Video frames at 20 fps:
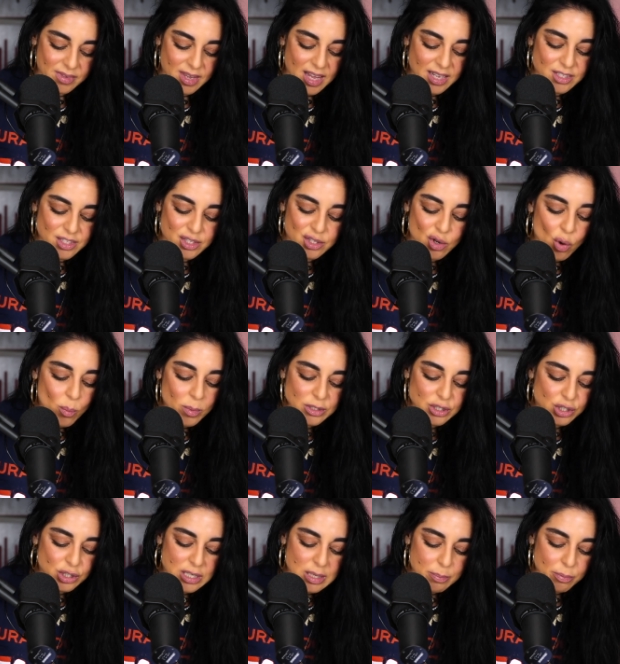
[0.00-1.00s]
it's so
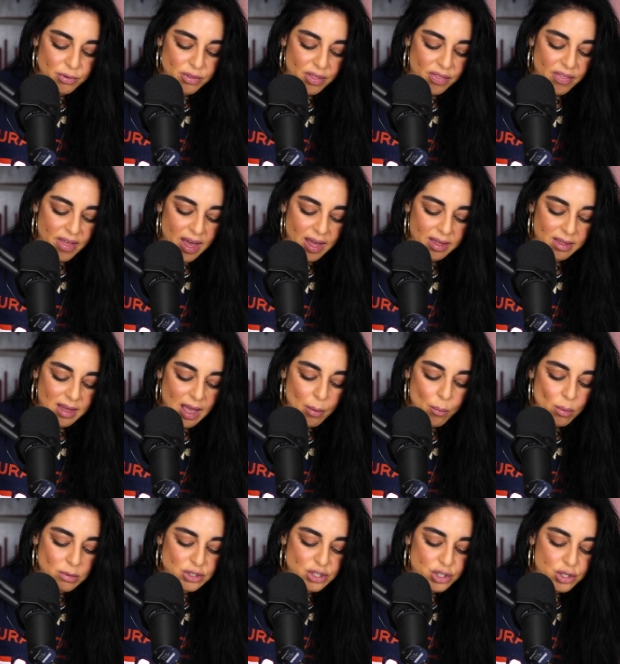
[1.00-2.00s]
much deeper than that. I
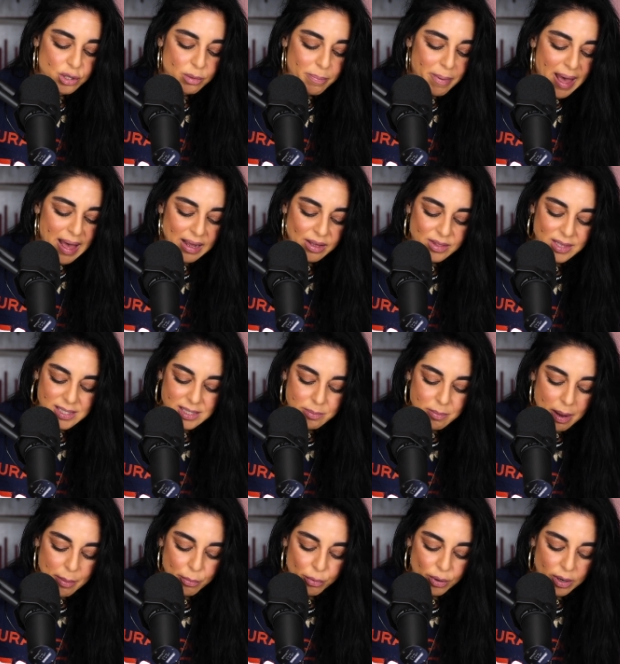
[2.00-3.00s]
won't just look back at this
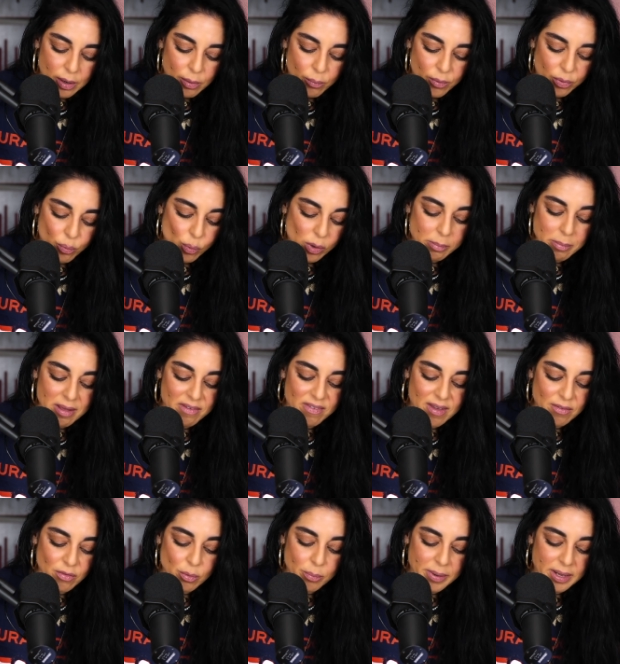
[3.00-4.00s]
memory with one of my
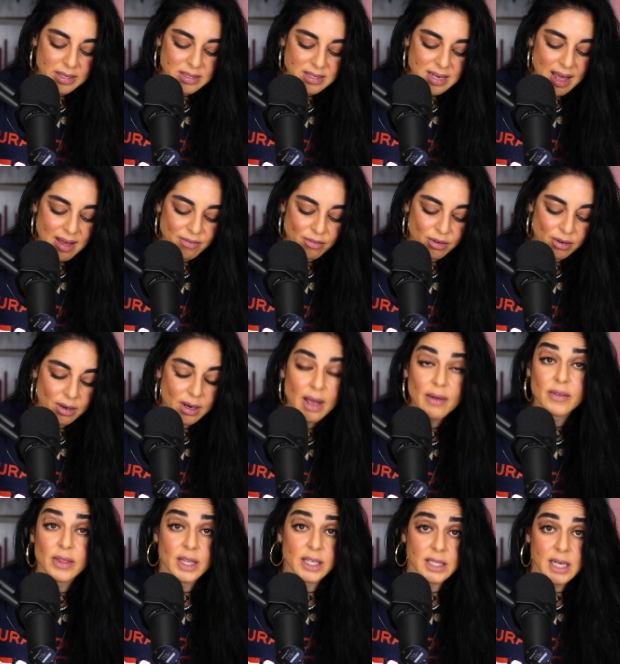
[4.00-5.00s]
favorite bands ever
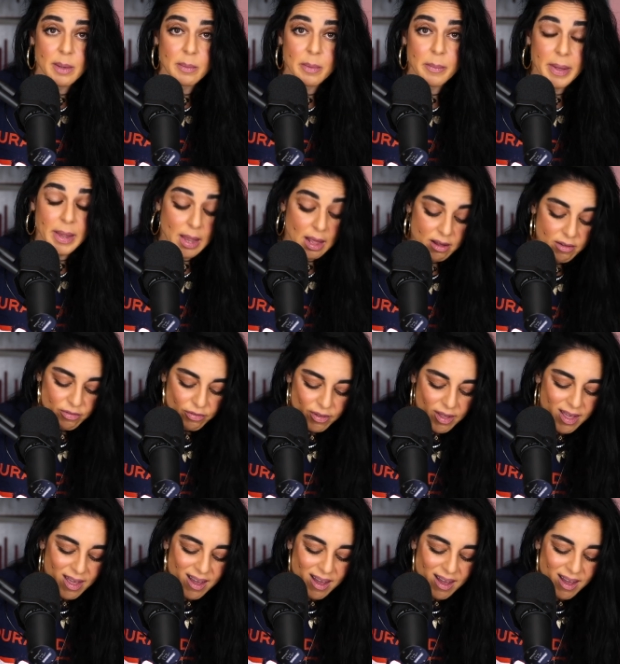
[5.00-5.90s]
having the time of my life.